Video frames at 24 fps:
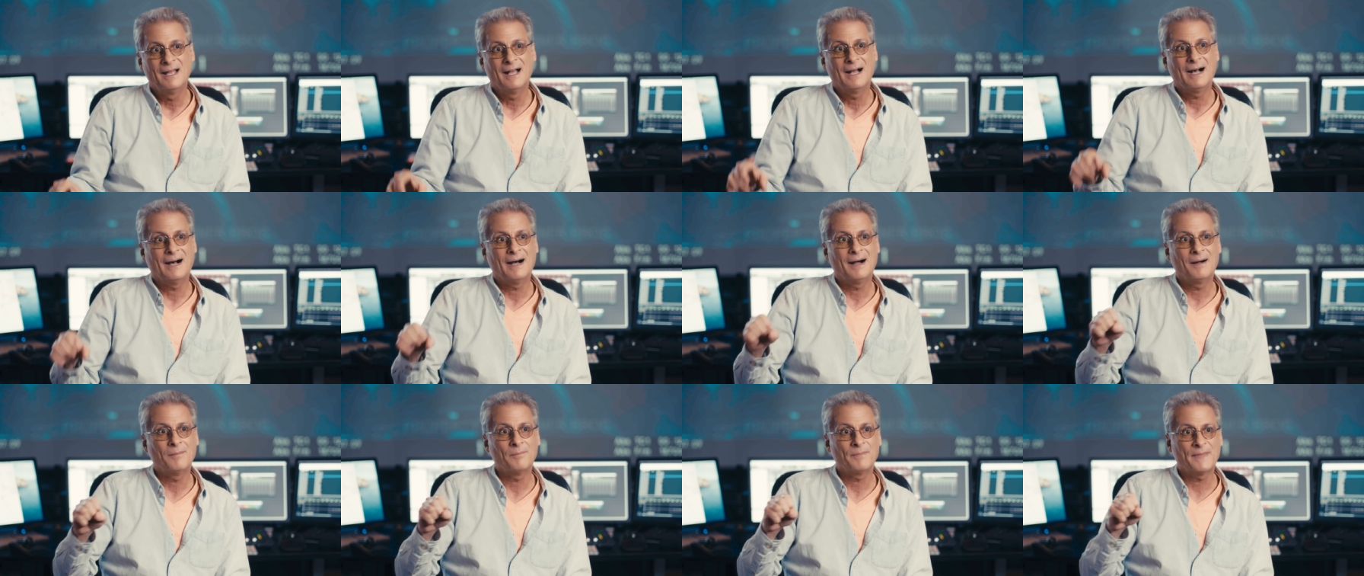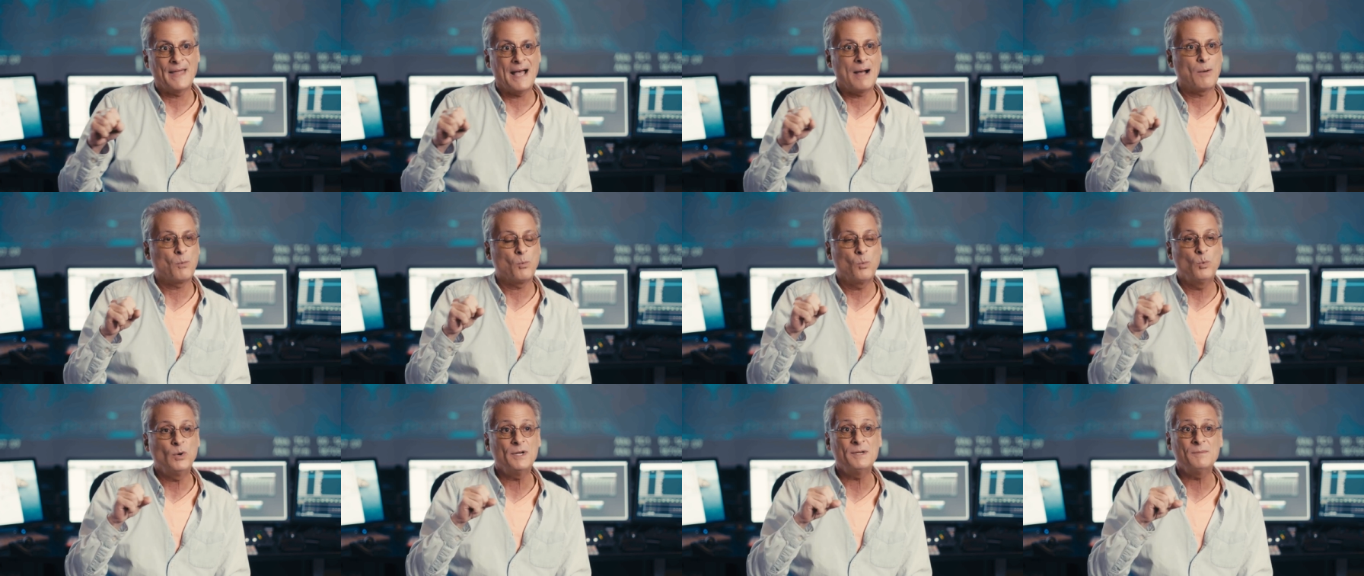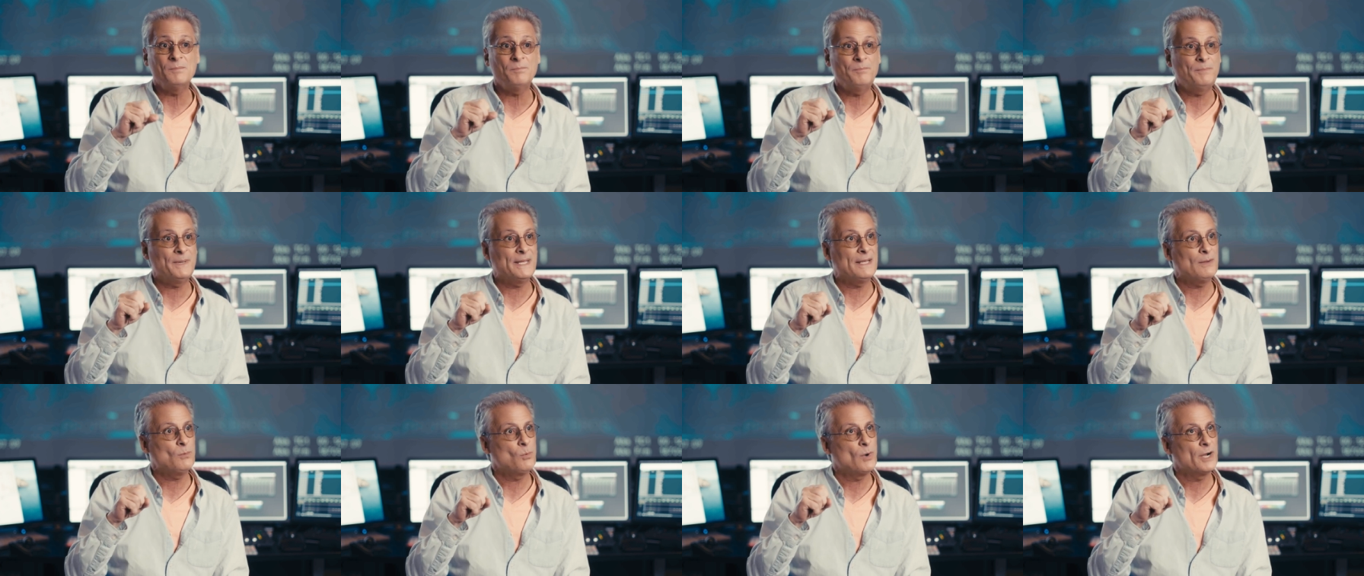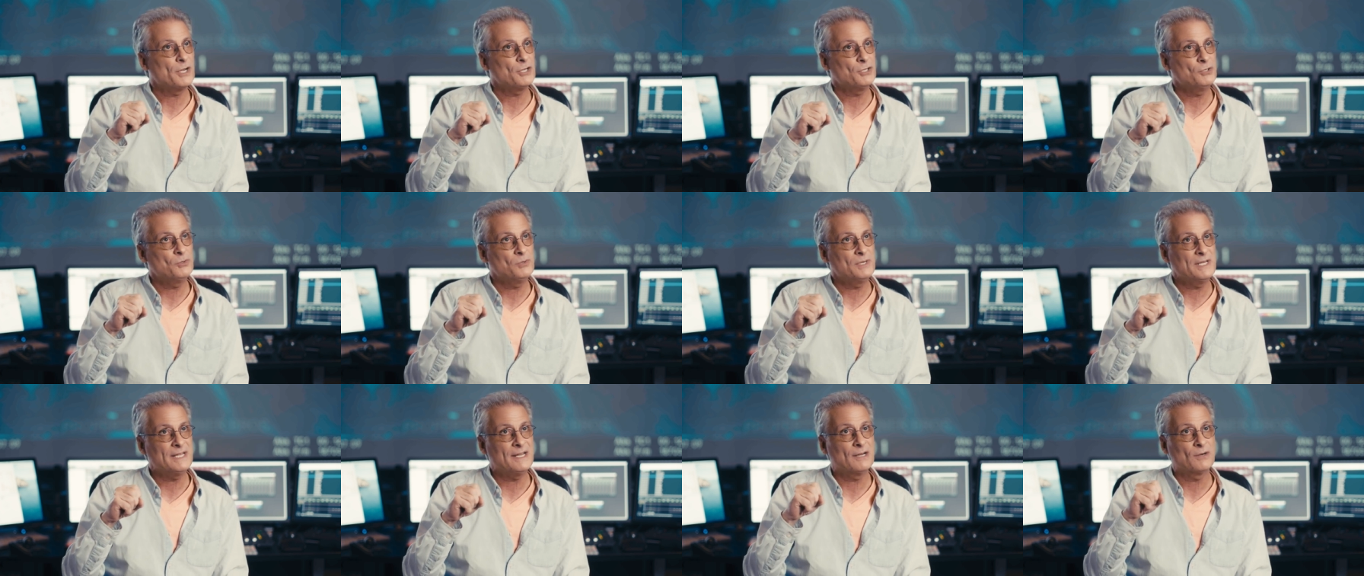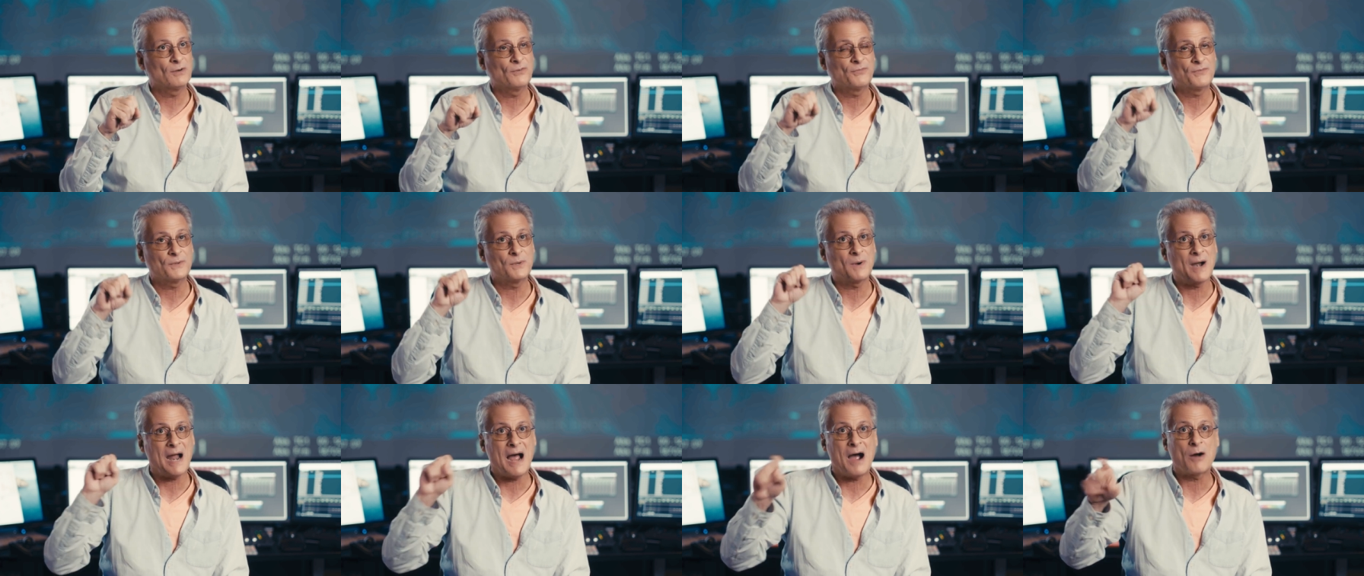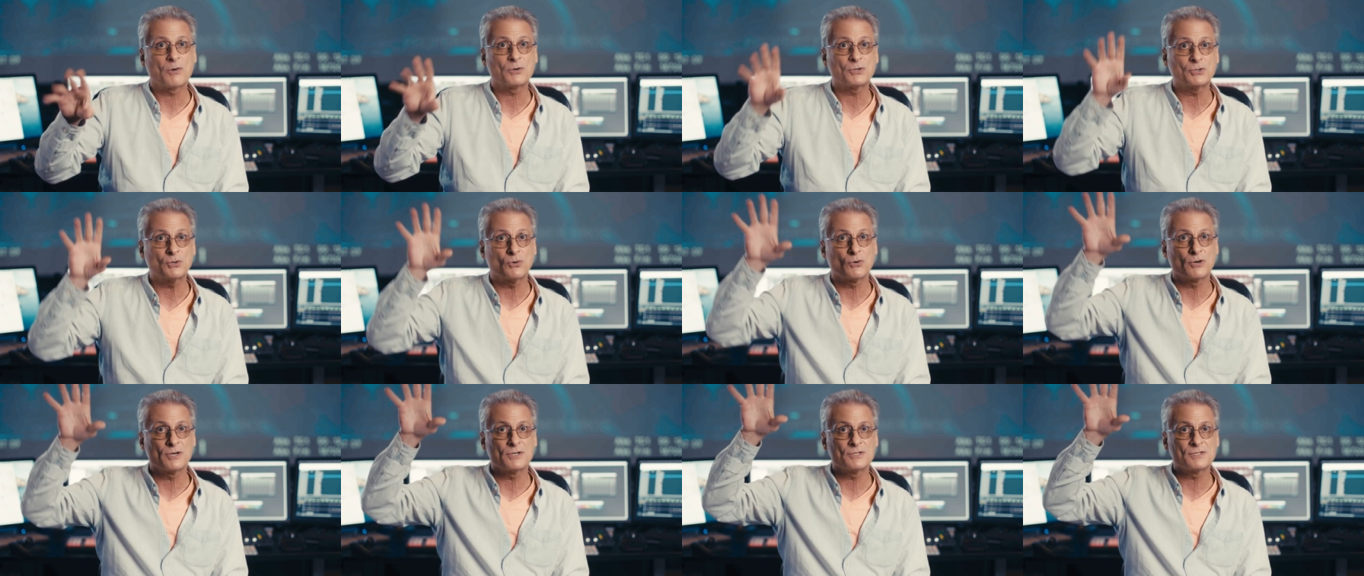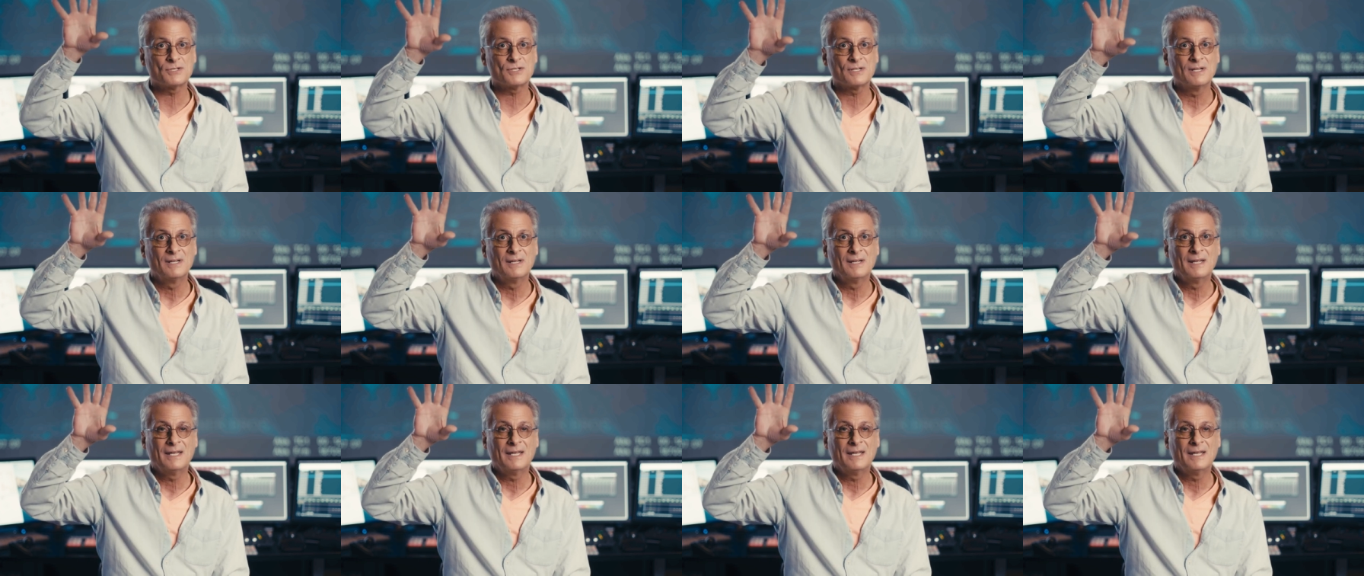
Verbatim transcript: Um, that wouldn't be what you'd hear if you are outdoors